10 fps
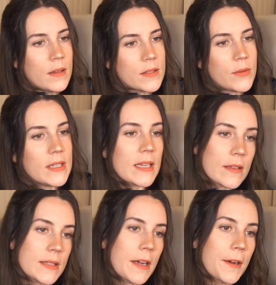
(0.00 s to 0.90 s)
So he
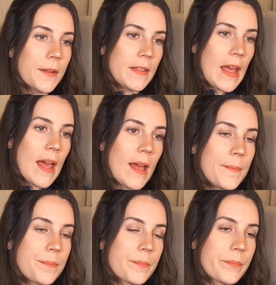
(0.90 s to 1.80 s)
tells Geralt
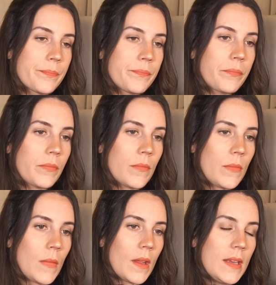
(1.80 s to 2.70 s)
that
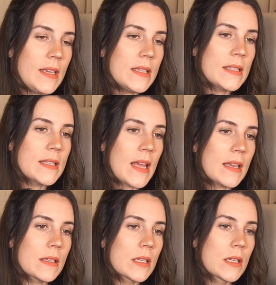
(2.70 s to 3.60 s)
he
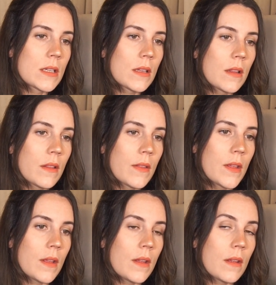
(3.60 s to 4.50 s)
sent
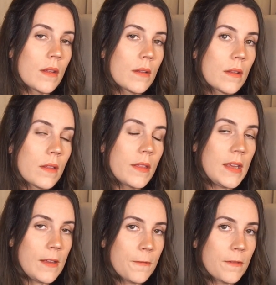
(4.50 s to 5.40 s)
the
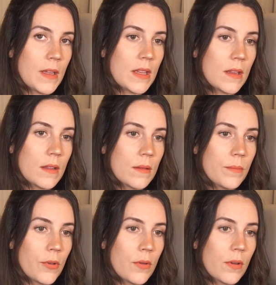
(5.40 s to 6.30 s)
thief and the
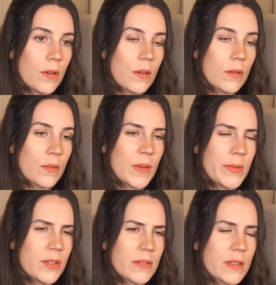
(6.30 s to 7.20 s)
broker, or
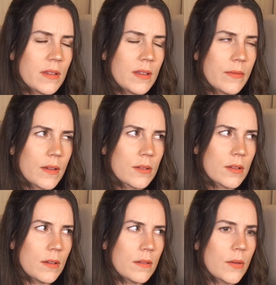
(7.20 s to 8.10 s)
maybe just the thief,
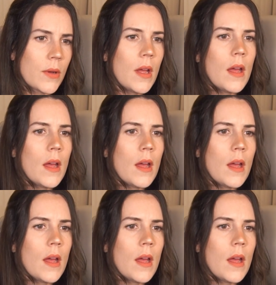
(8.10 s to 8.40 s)
actually, I don't know,